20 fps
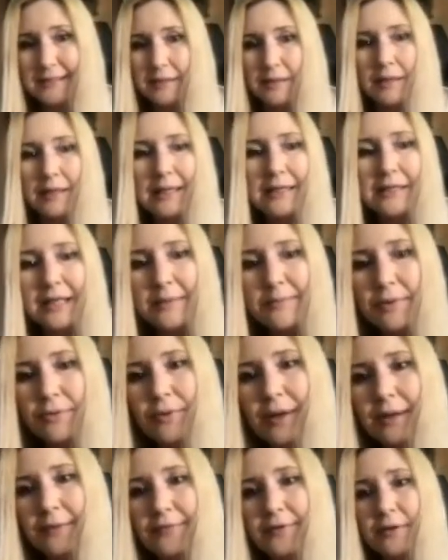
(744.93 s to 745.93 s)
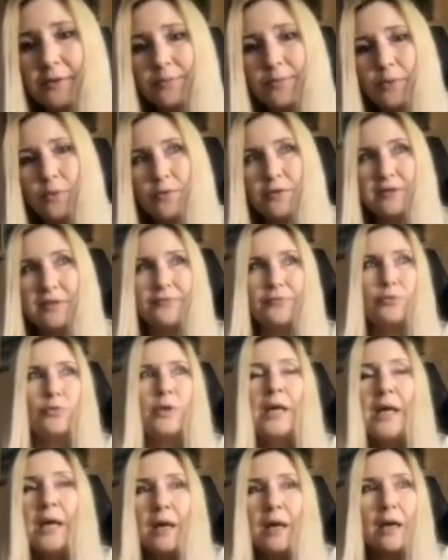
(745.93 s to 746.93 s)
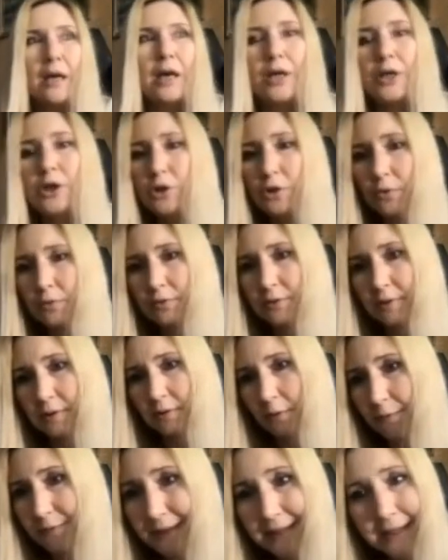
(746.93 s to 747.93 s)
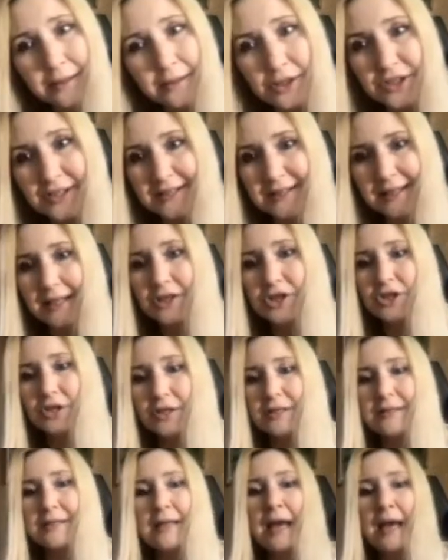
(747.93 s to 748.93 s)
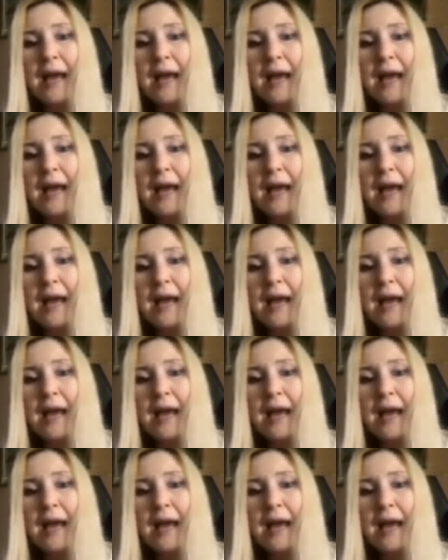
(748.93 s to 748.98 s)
It can be relevant both for use of the English section